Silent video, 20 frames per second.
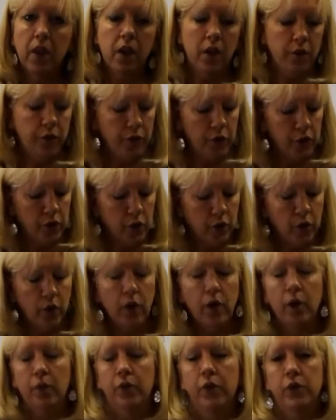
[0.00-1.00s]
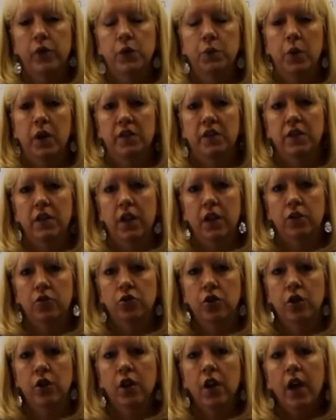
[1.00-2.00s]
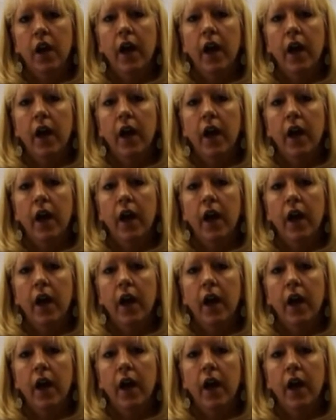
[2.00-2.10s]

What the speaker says: for this presentation,